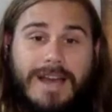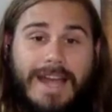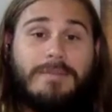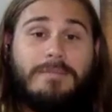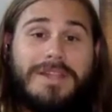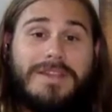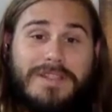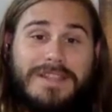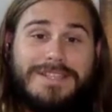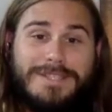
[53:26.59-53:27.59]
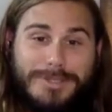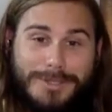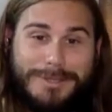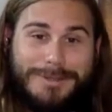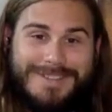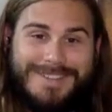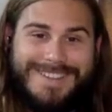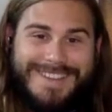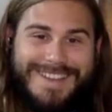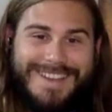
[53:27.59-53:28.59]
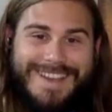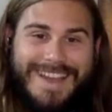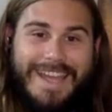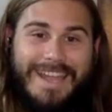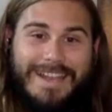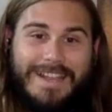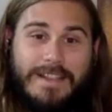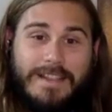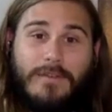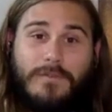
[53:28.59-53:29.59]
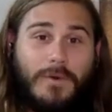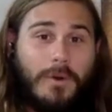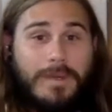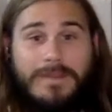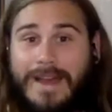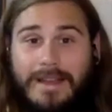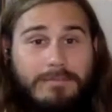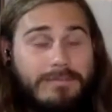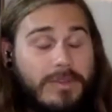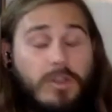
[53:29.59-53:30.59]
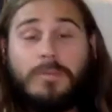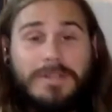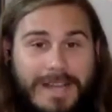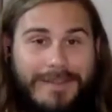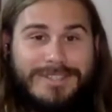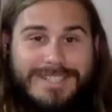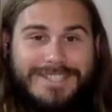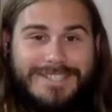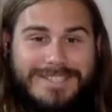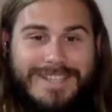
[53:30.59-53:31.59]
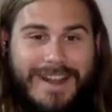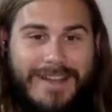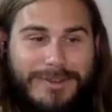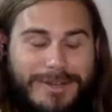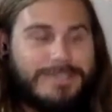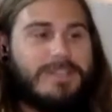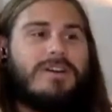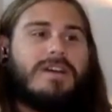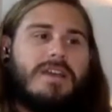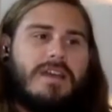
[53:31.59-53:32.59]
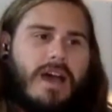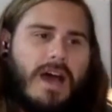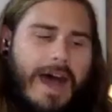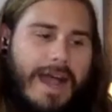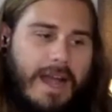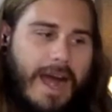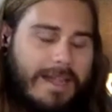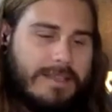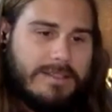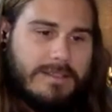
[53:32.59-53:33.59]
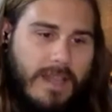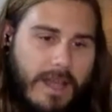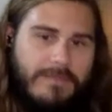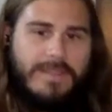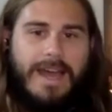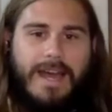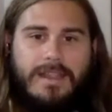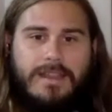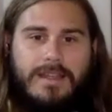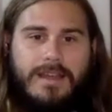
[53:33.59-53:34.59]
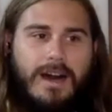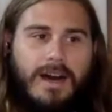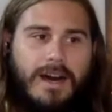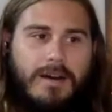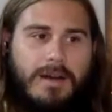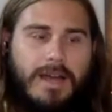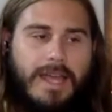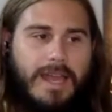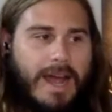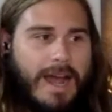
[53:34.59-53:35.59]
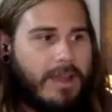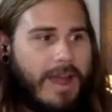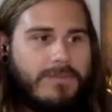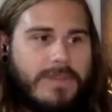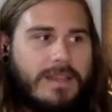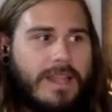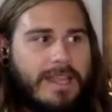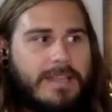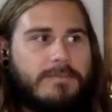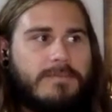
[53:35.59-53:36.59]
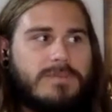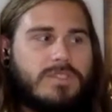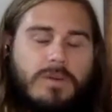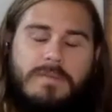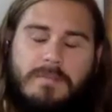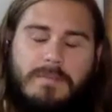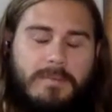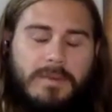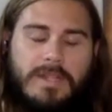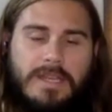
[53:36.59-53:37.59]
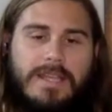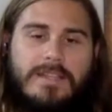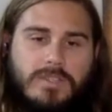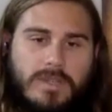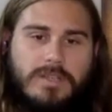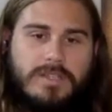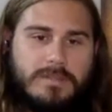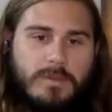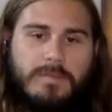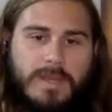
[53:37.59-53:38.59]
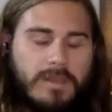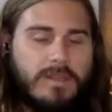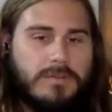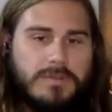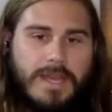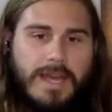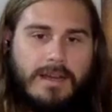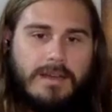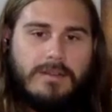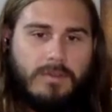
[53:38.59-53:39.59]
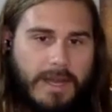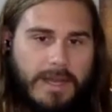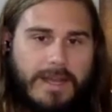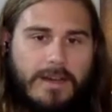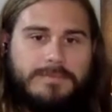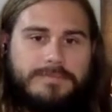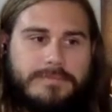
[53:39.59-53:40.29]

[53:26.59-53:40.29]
I can believe that this is true. And therefore we've had numerous conversations thereafter. So I, I love that. Uh, and I, I feel like so many people in the deconstructionist movement could use that right now.